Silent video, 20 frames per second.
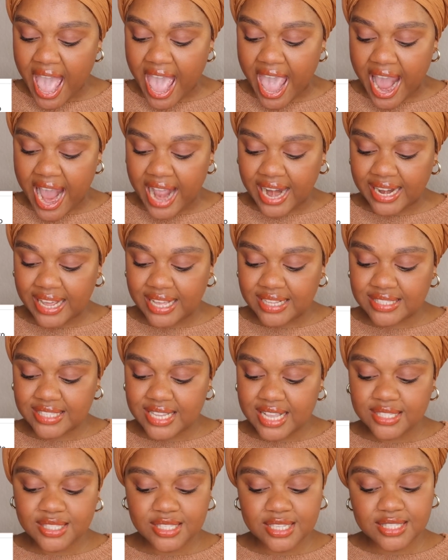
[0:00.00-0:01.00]
And it
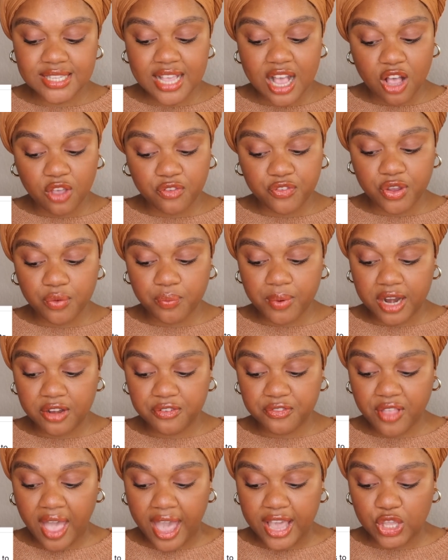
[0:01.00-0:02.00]
says, does LV
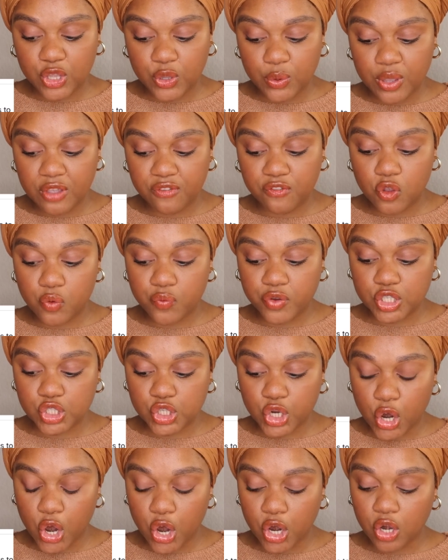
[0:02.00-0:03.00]
red flag you if you
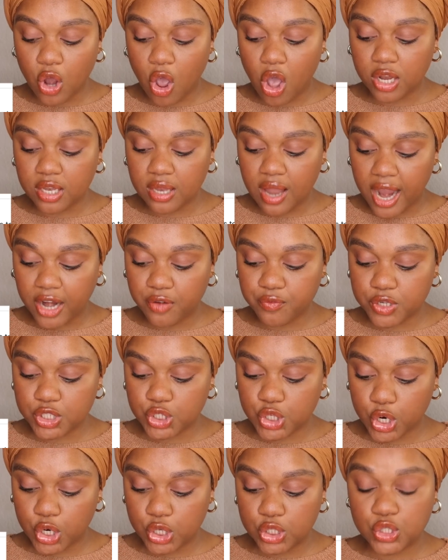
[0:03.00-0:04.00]
return online
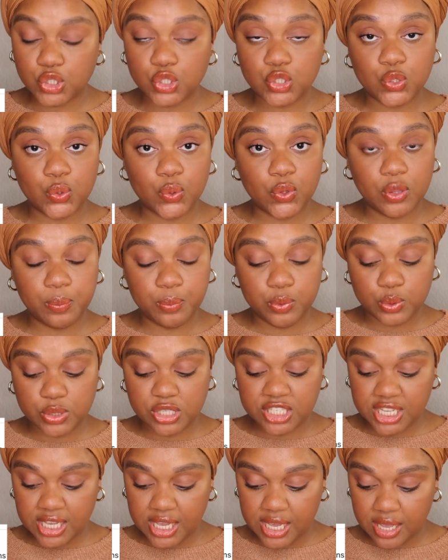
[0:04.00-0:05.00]
returns to the
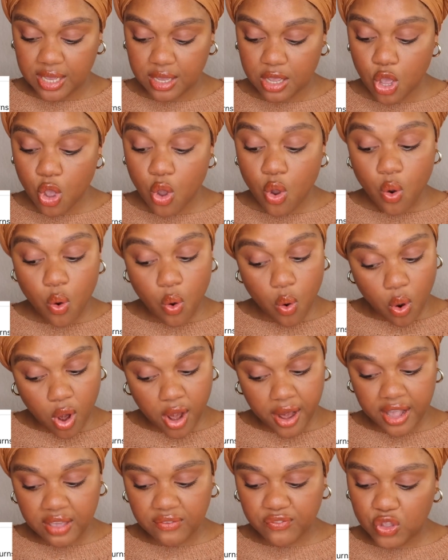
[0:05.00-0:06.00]
boutique?
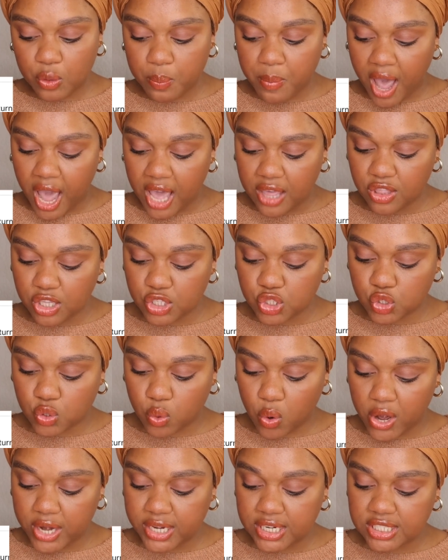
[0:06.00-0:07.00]
Or if you buy in the
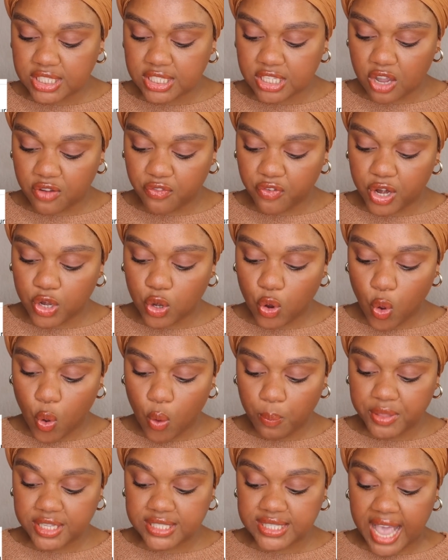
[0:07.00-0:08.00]
store and discover at
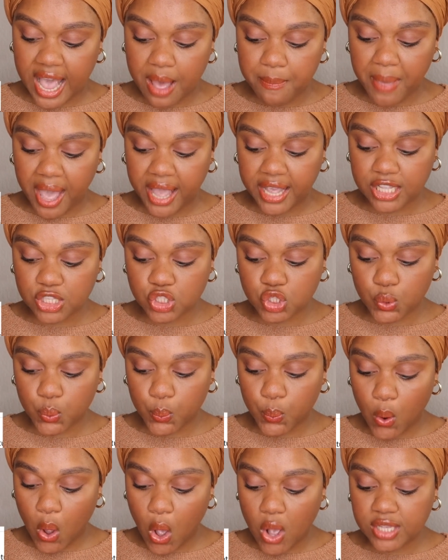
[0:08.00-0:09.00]
home this handbag is the
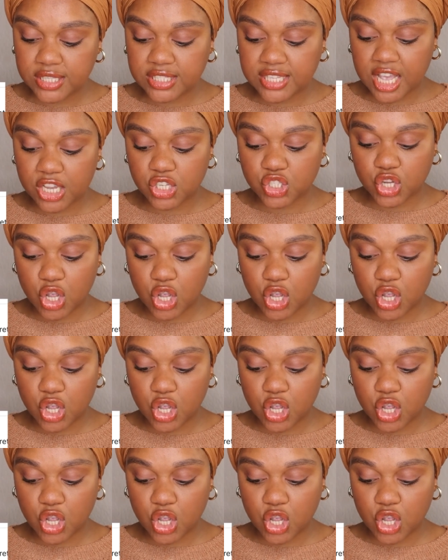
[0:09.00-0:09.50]
wrong slash